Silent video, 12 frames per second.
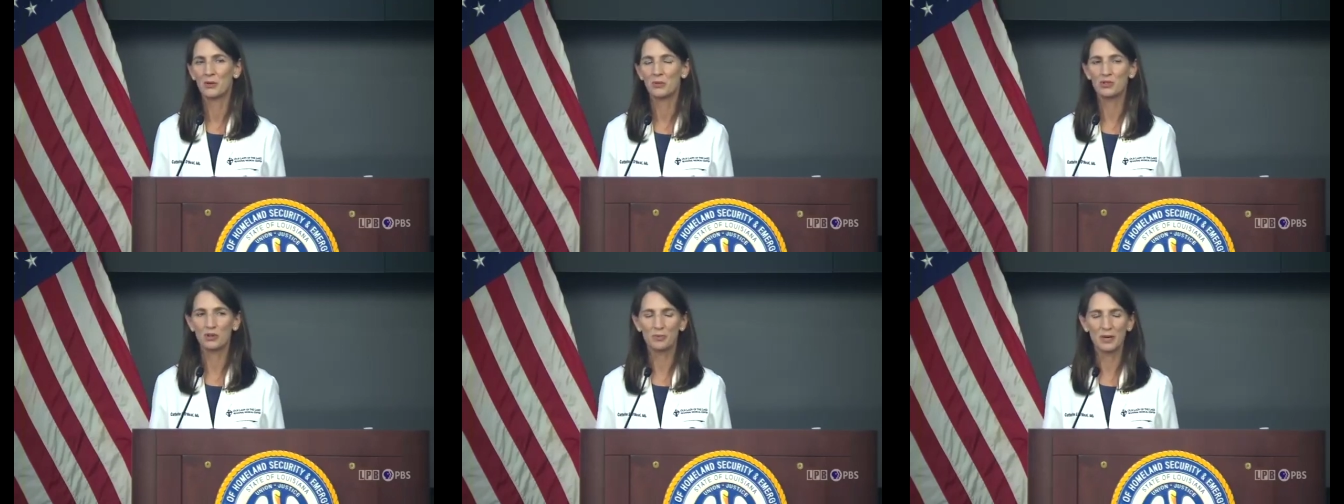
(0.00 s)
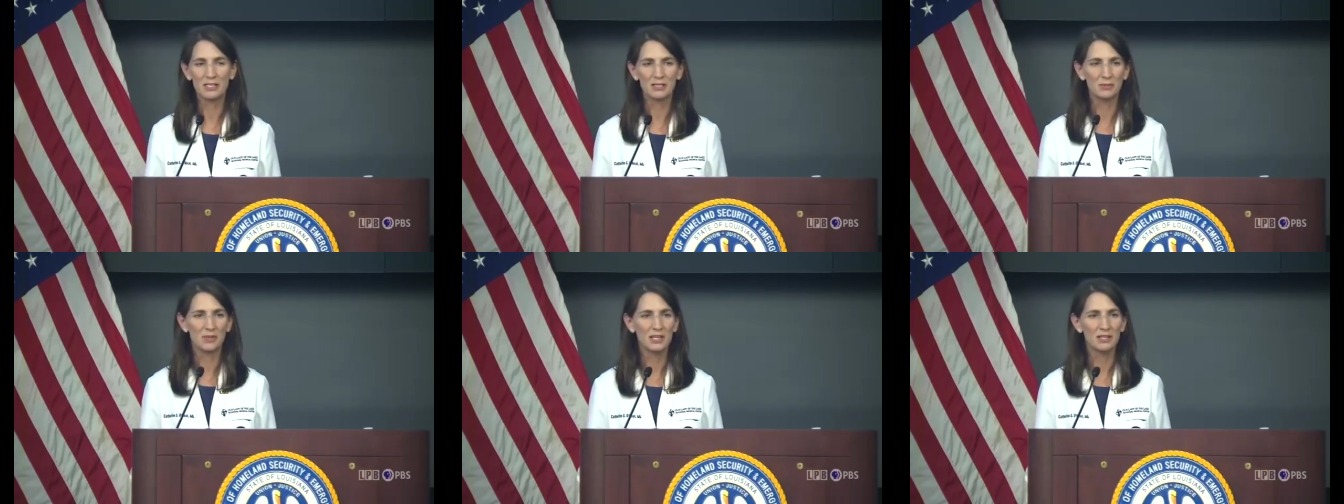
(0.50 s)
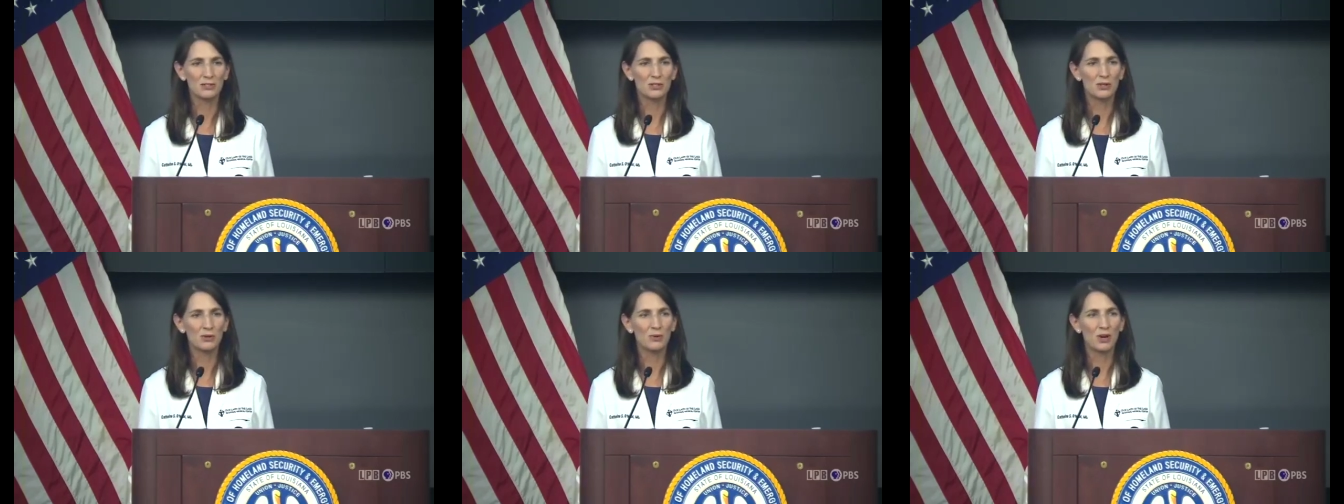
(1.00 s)
We drove past some kids
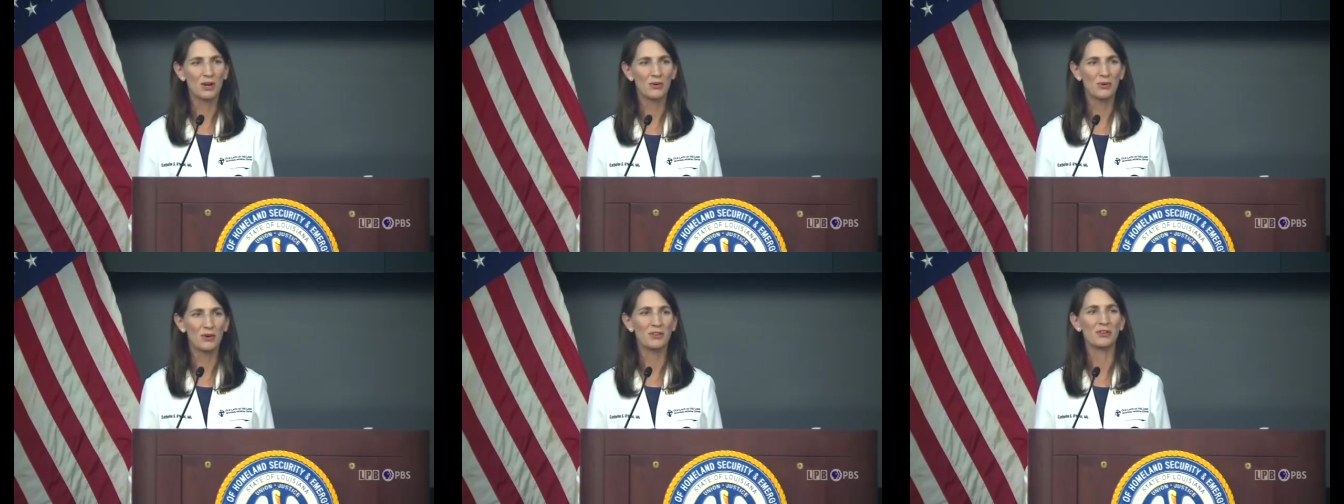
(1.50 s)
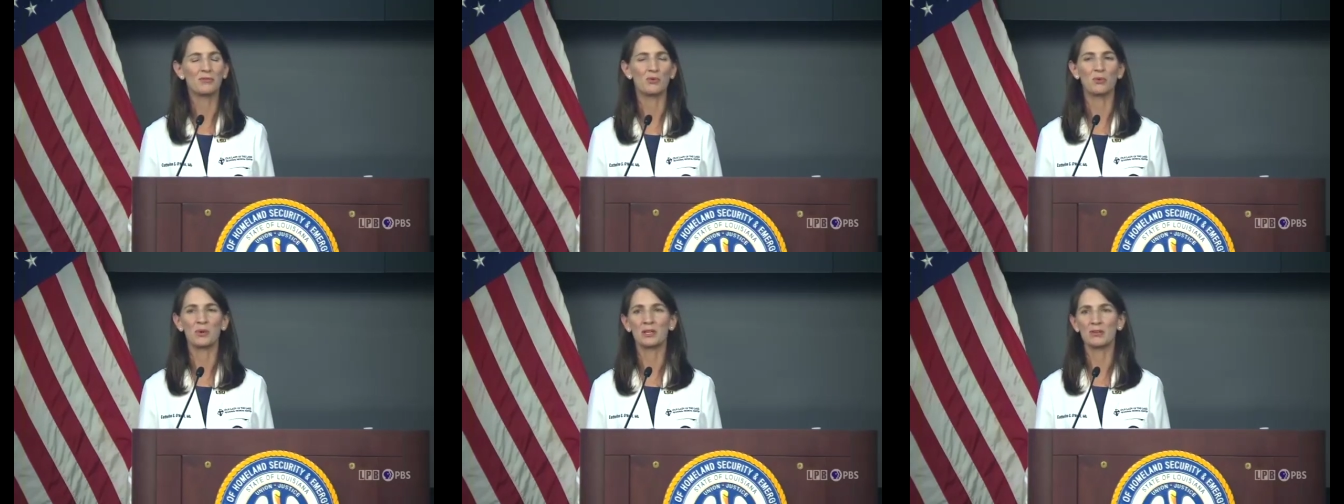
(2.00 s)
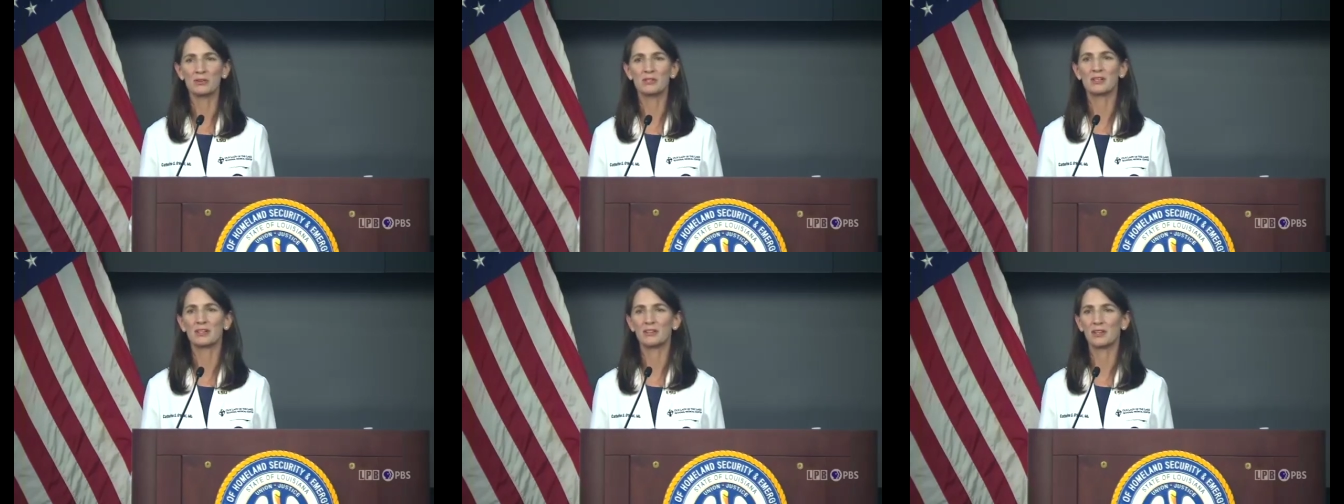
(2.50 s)
who were on their
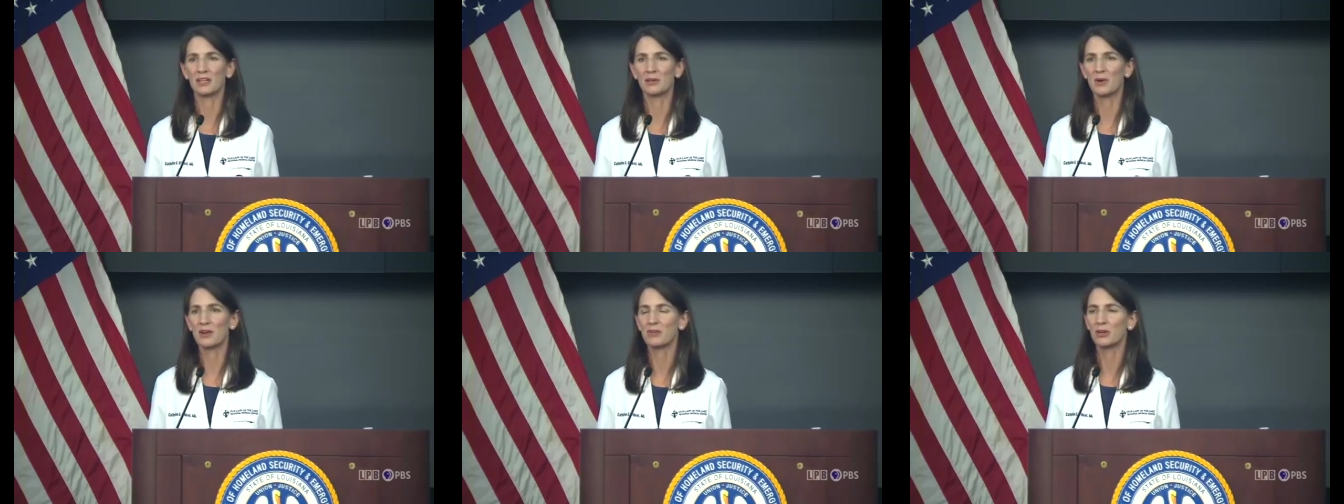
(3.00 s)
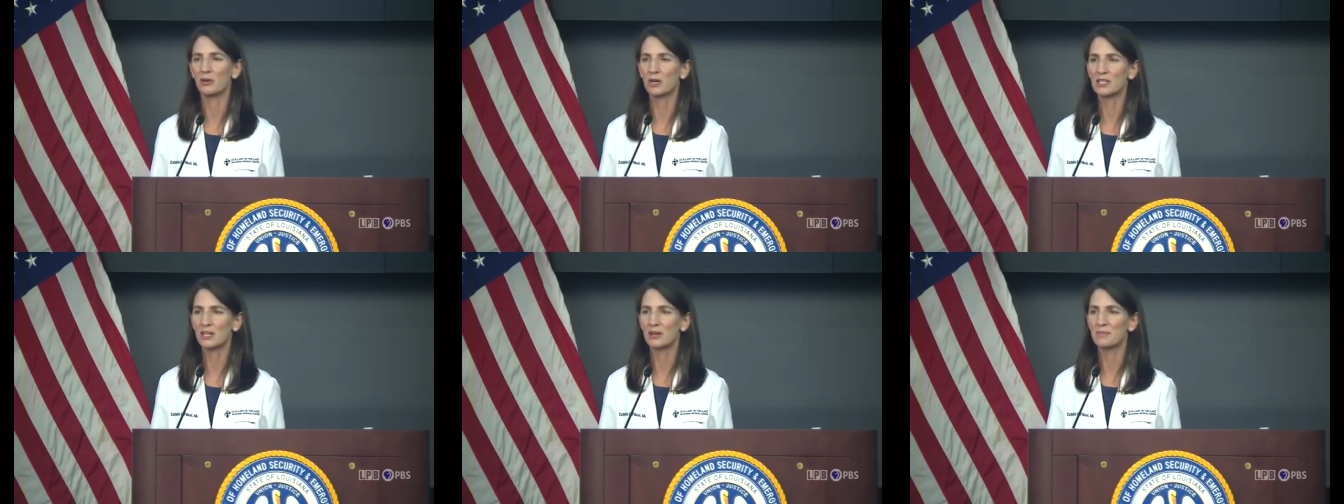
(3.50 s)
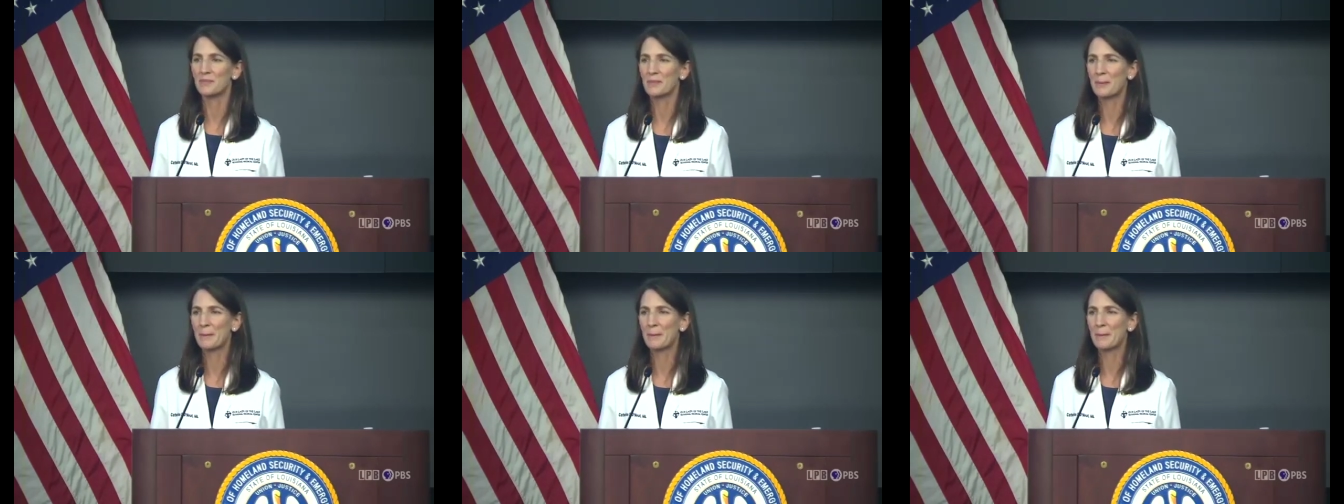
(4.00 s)
four-wheelers. Looked like they were having a great time.